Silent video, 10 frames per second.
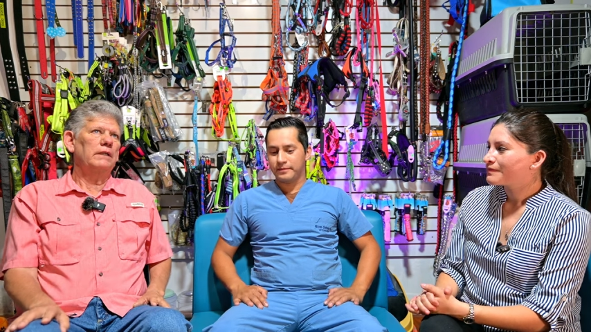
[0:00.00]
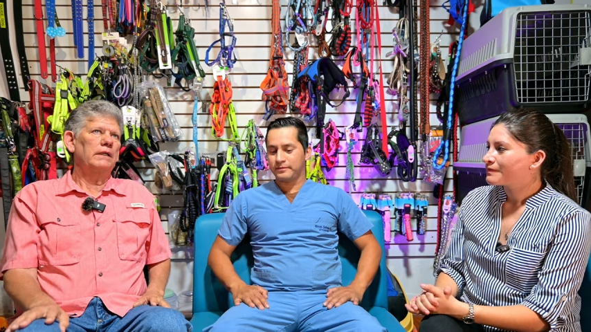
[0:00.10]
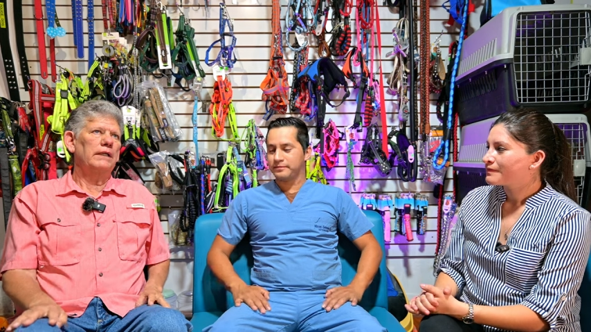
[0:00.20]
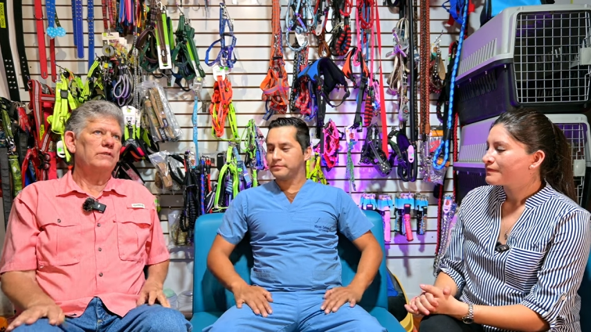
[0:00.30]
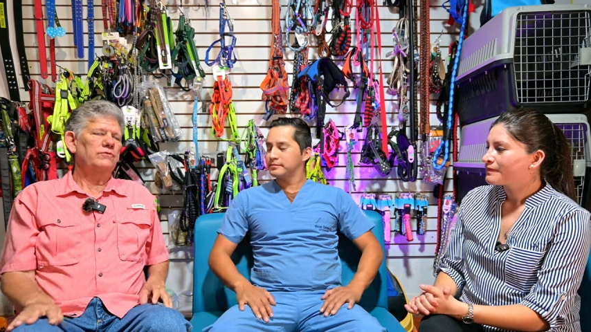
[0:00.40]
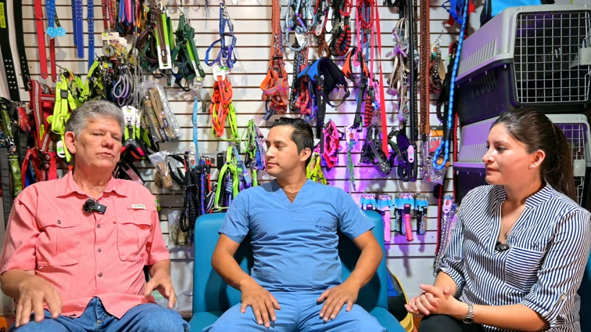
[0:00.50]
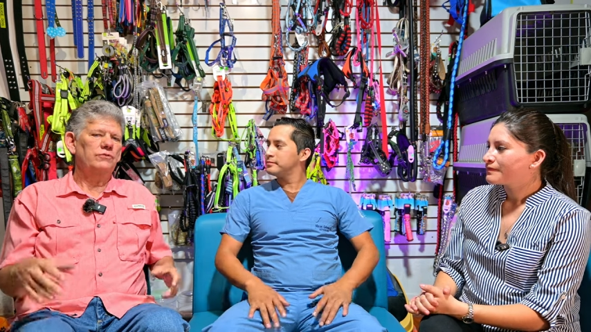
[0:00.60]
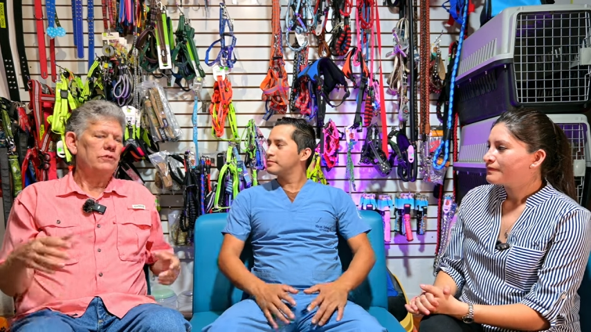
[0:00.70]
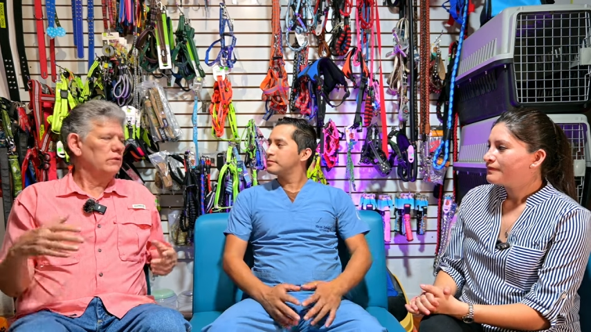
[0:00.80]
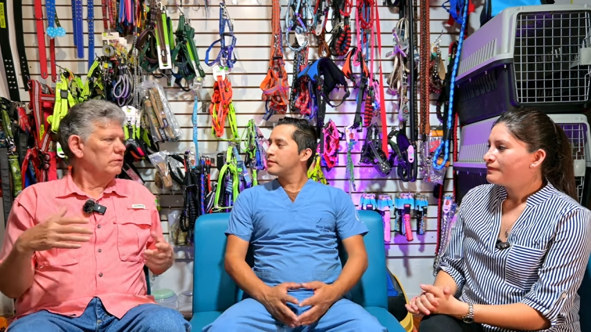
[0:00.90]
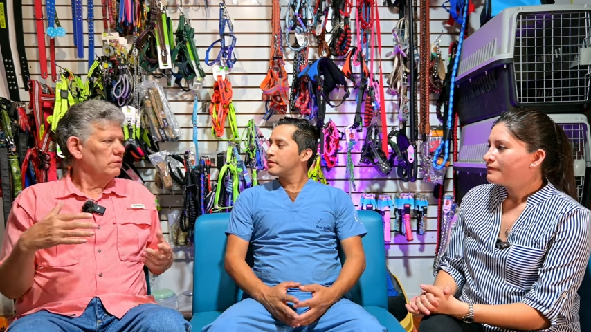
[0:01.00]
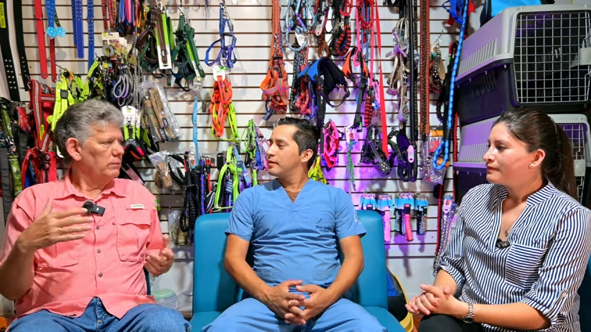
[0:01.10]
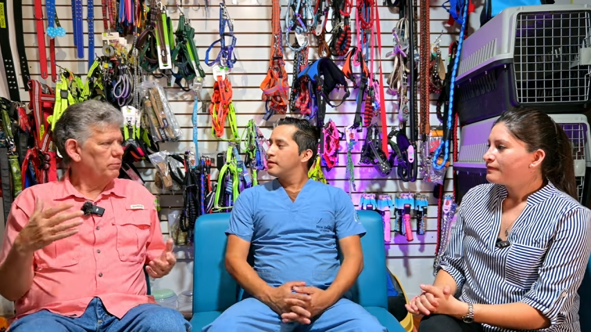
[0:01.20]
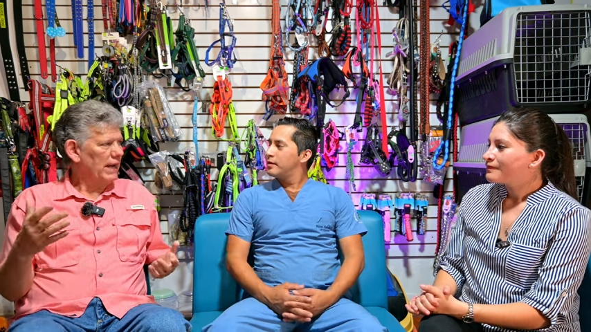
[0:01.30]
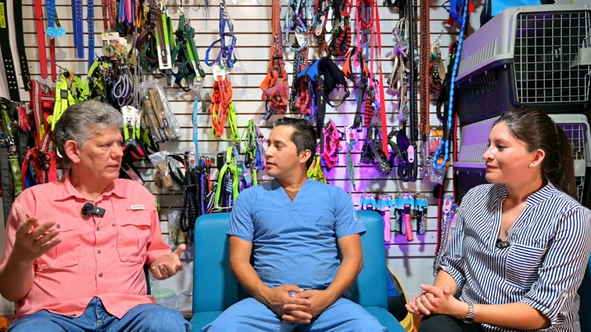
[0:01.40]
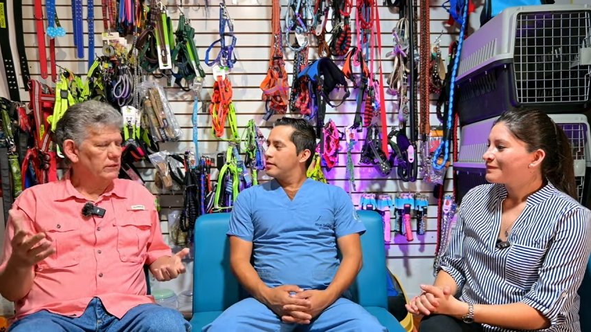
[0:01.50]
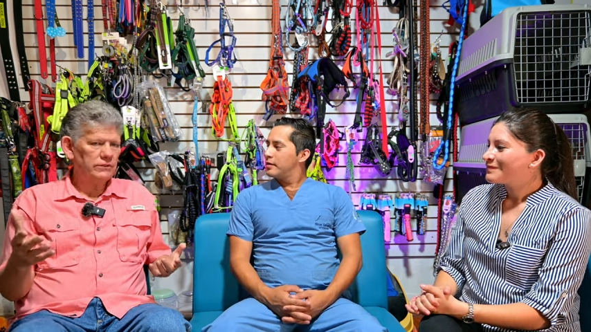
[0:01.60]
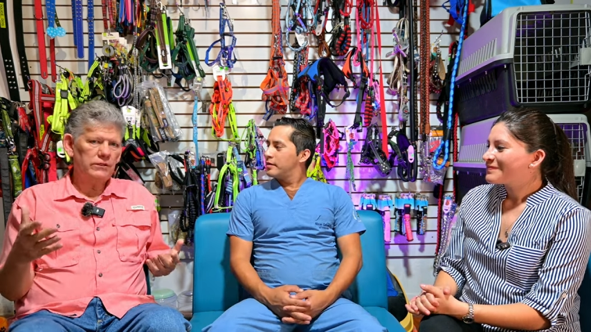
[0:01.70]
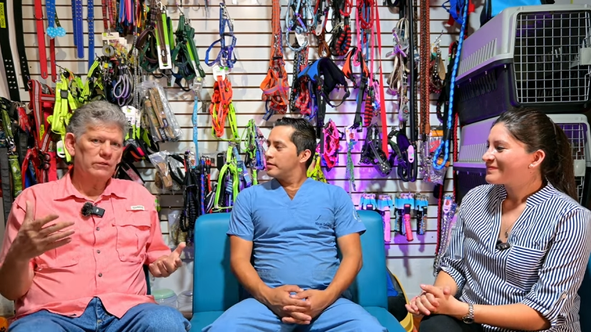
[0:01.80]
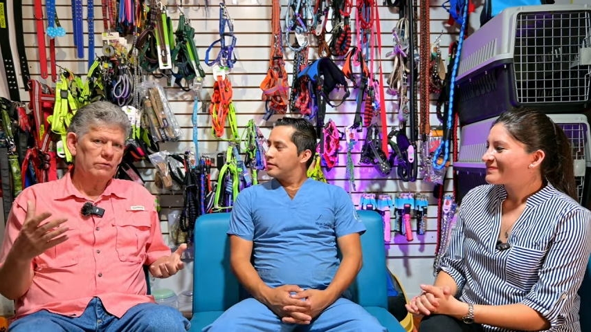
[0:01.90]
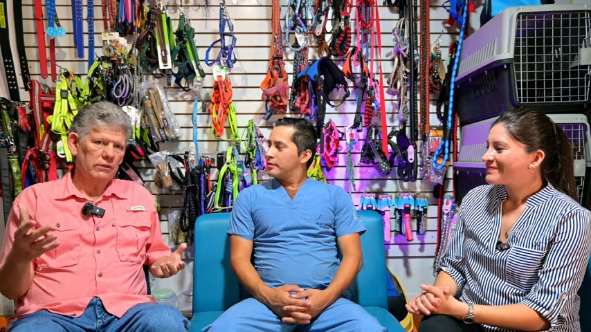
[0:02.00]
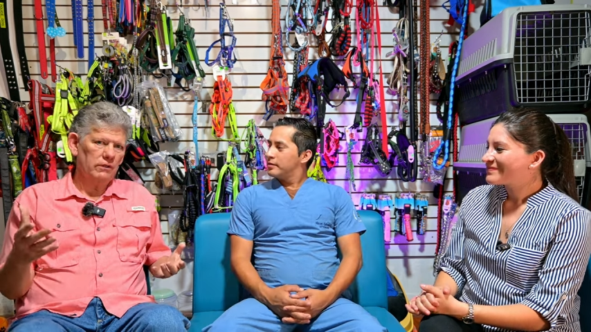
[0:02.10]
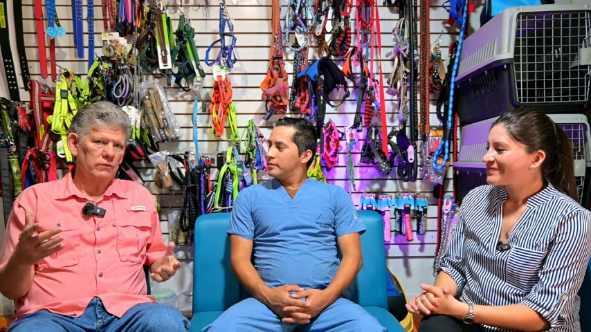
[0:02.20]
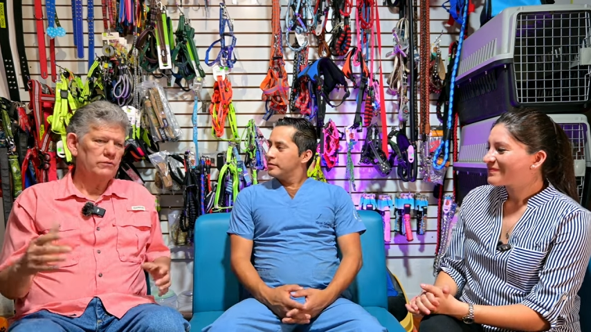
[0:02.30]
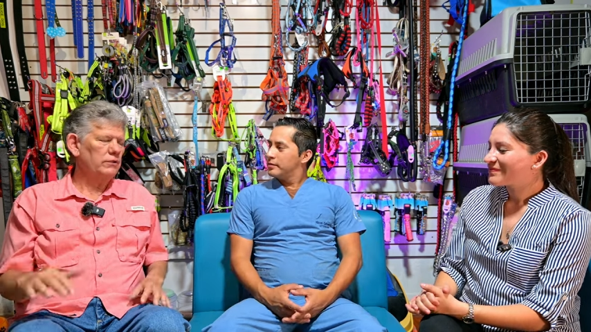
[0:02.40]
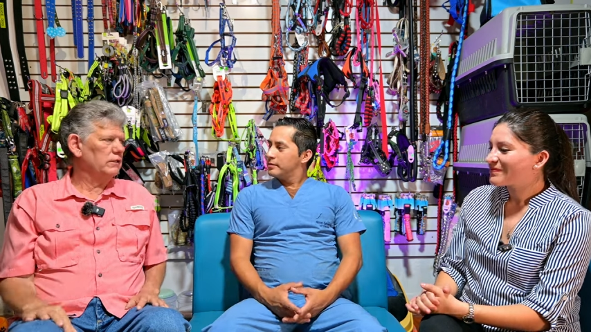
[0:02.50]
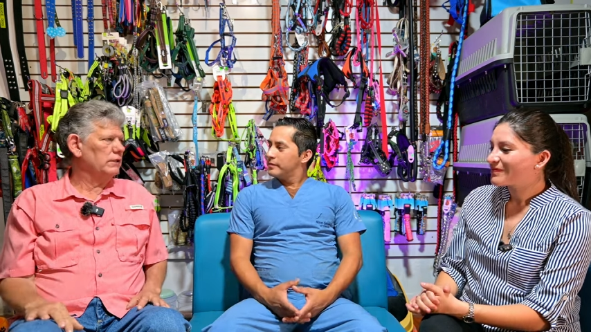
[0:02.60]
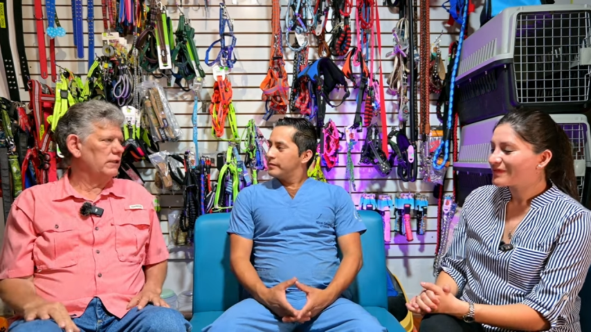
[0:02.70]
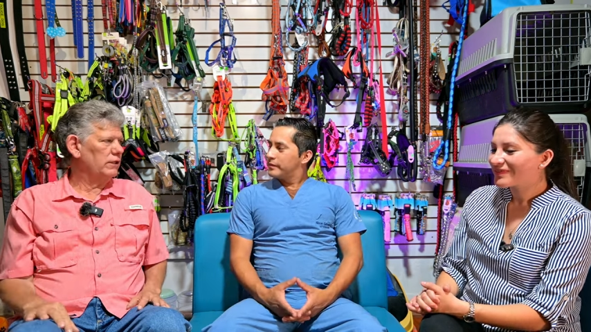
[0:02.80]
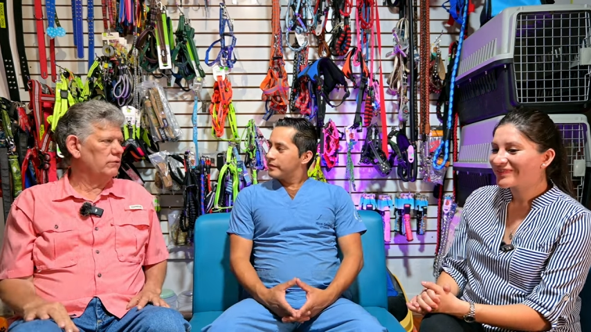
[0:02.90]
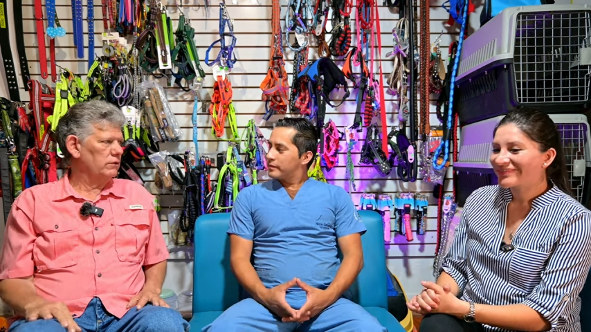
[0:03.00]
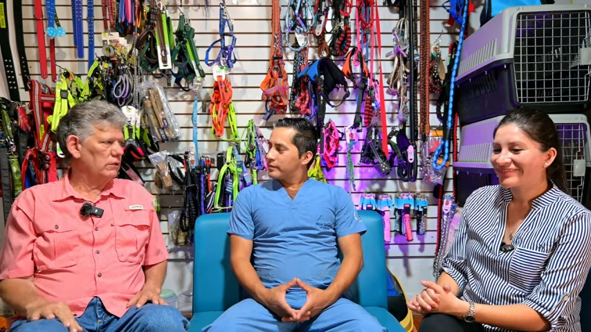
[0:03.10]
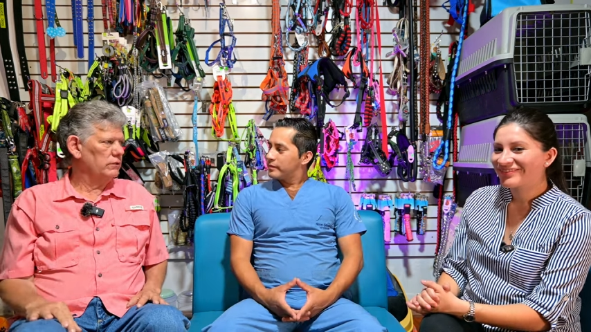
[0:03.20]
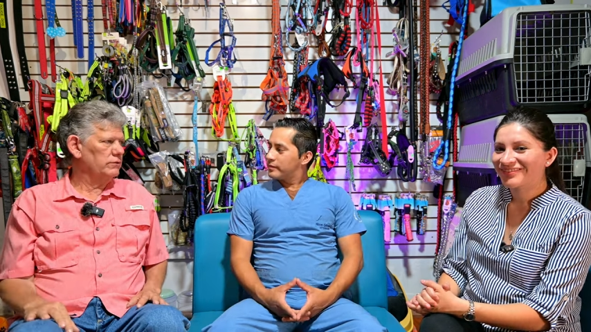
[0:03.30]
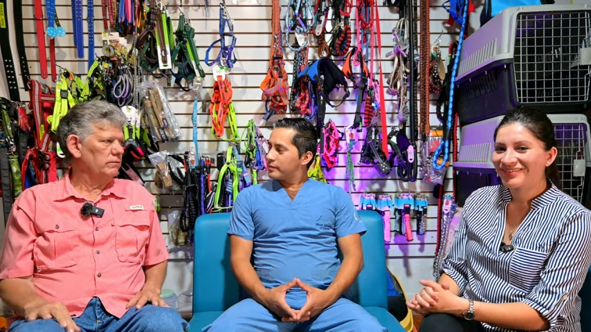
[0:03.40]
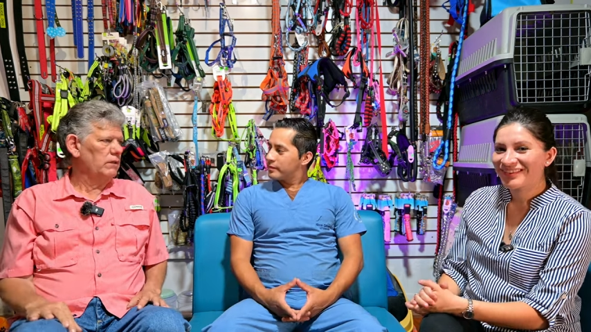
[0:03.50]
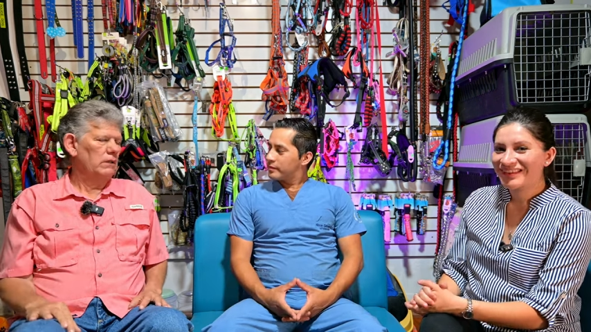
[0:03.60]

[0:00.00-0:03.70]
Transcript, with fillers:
Speaker 1: as your practice here grows, your clinic grows,